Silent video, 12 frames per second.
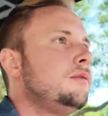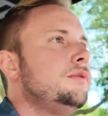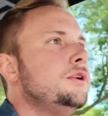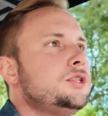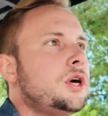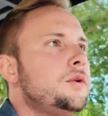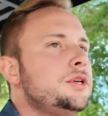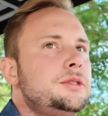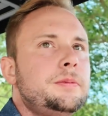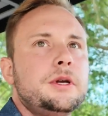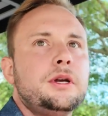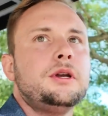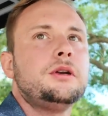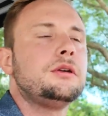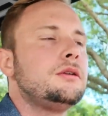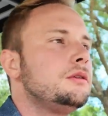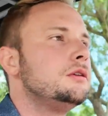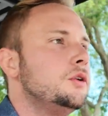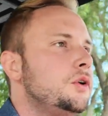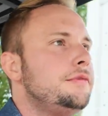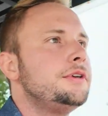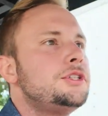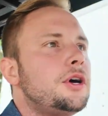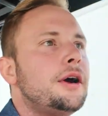there's always been Louis
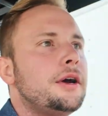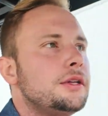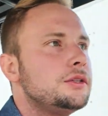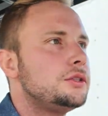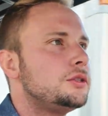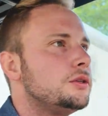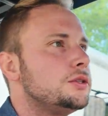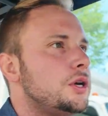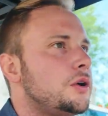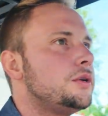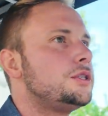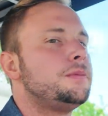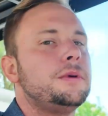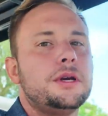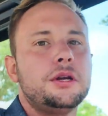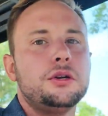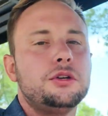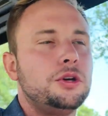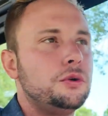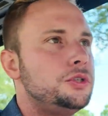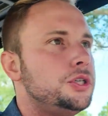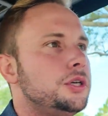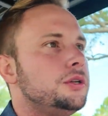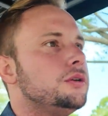Vuittons, there's always been
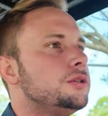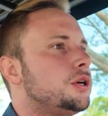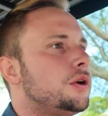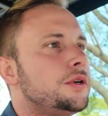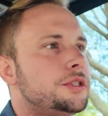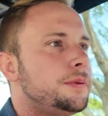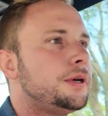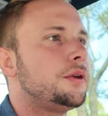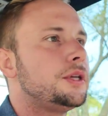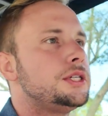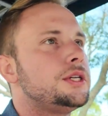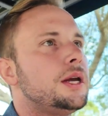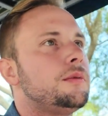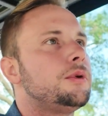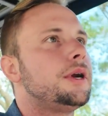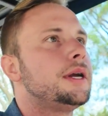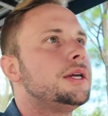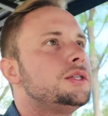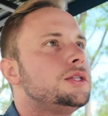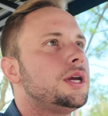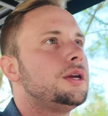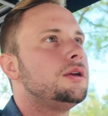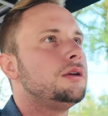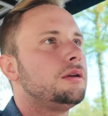Gucci, there's always been all these name brands
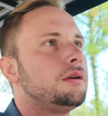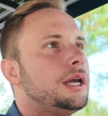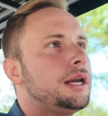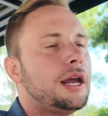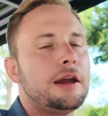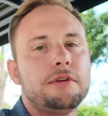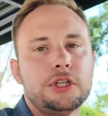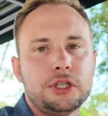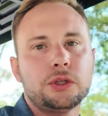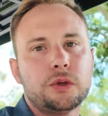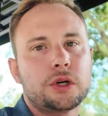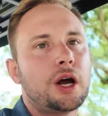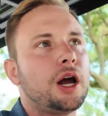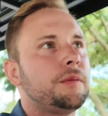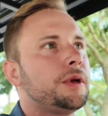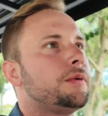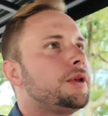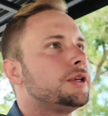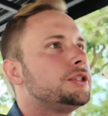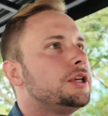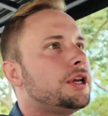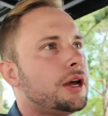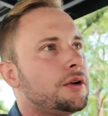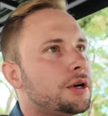in every single economy, whether it's a
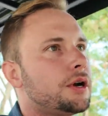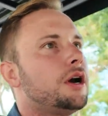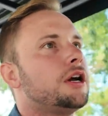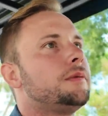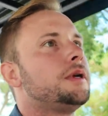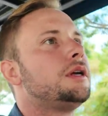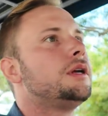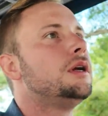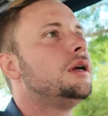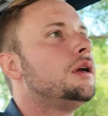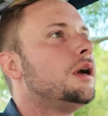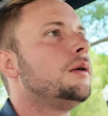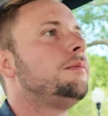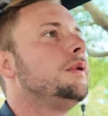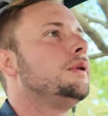down economy, a